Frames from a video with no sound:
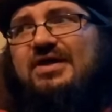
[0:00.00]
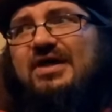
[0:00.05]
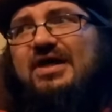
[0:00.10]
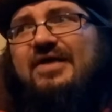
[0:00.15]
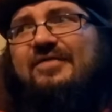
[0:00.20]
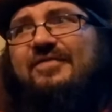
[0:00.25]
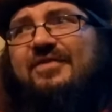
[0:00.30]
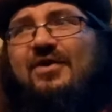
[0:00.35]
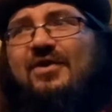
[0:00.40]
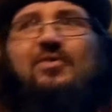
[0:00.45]

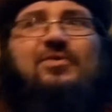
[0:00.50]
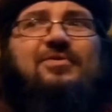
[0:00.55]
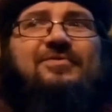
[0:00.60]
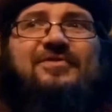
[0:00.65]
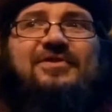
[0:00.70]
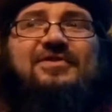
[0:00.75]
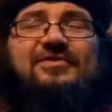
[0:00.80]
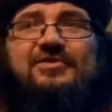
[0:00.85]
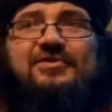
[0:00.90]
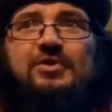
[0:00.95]
and the only
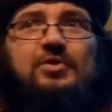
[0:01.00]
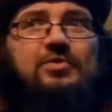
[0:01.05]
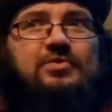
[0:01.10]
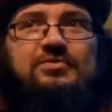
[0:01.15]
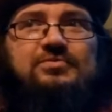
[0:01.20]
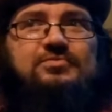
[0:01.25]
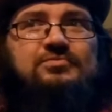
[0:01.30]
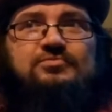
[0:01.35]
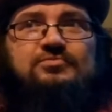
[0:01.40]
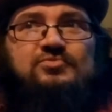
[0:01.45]
thing you
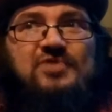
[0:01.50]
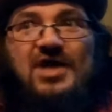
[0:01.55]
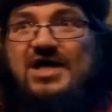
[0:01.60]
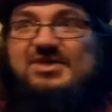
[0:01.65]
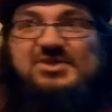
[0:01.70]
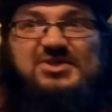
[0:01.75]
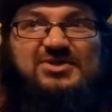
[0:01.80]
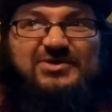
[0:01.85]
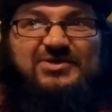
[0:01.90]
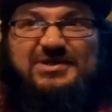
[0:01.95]
can
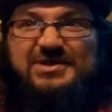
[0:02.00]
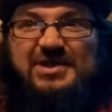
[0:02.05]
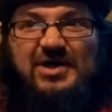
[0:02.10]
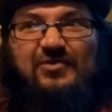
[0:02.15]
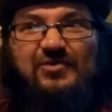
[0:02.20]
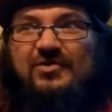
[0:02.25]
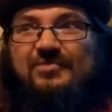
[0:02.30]
rationally tell